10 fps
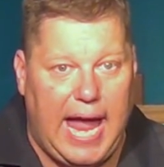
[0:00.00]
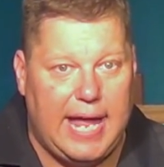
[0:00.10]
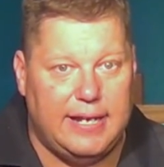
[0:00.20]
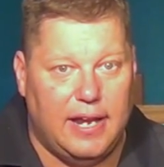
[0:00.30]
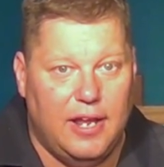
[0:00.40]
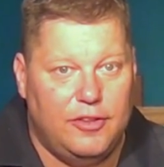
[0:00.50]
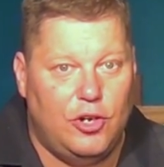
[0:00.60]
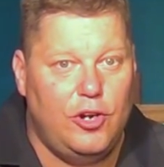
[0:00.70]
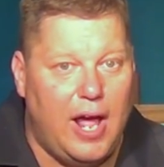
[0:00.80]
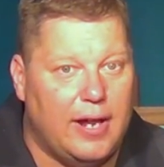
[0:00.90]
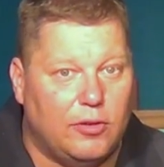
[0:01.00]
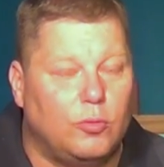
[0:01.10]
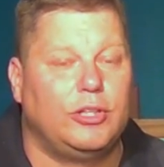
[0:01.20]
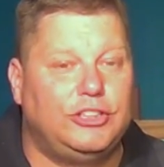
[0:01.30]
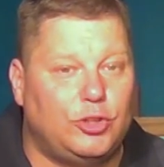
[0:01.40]
And they're
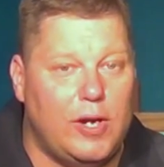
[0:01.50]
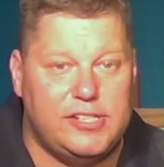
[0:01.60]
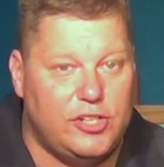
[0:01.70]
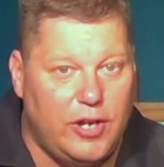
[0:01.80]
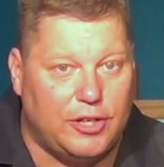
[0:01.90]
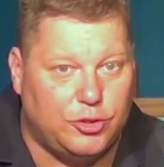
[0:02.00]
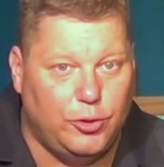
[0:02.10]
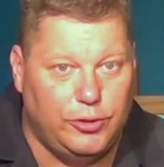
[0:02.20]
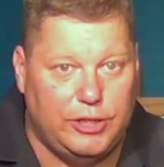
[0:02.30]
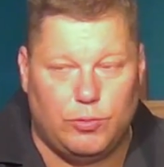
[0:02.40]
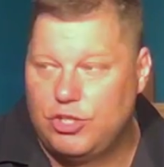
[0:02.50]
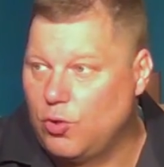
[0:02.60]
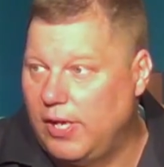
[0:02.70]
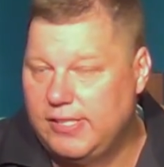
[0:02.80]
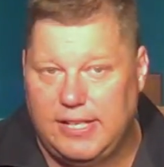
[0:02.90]
not rejoiced, they're not truly
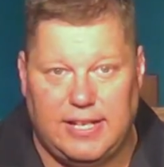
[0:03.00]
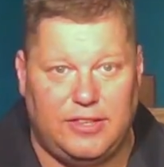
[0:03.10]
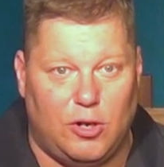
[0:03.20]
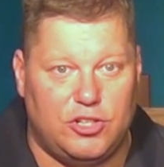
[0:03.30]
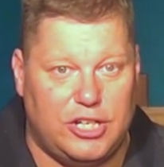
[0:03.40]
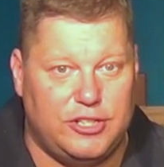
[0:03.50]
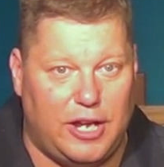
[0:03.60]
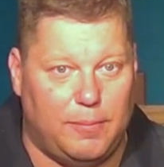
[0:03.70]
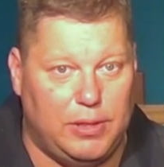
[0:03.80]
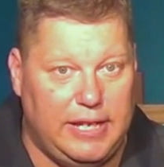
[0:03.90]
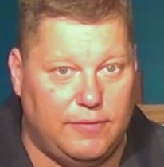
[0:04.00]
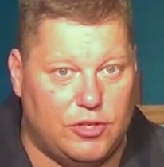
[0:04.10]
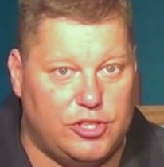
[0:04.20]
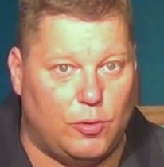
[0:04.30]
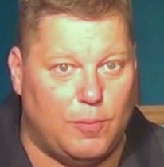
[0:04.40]
rejoicing that they're Gentile believers.